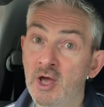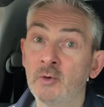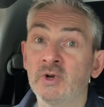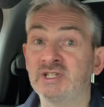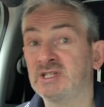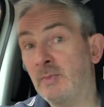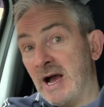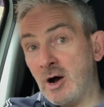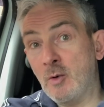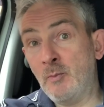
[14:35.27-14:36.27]
which is
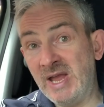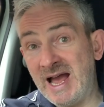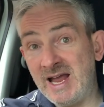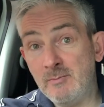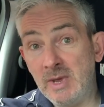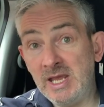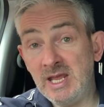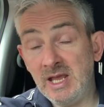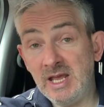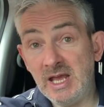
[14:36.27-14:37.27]
about behind
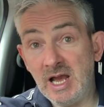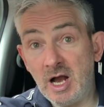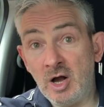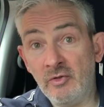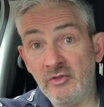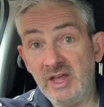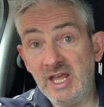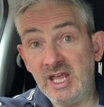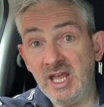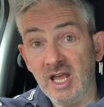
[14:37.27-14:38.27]
me on
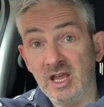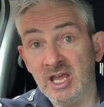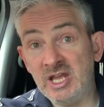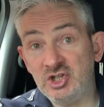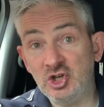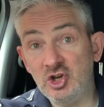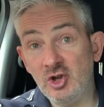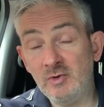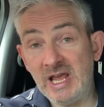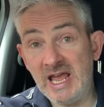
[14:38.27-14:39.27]
the kitchen
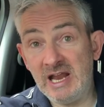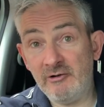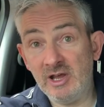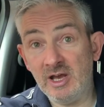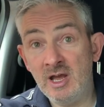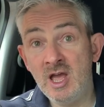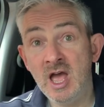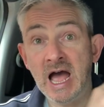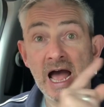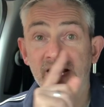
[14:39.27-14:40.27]
unit area,
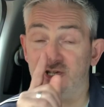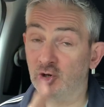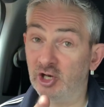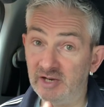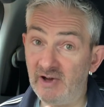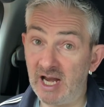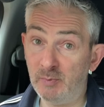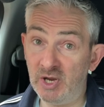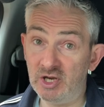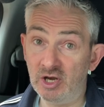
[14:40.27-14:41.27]
and it's going to divide
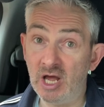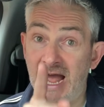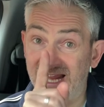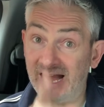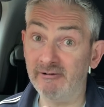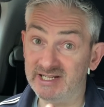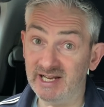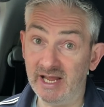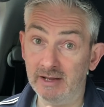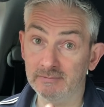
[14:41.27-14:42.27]
opinion. I
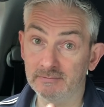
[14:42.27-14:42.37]
guarantee it.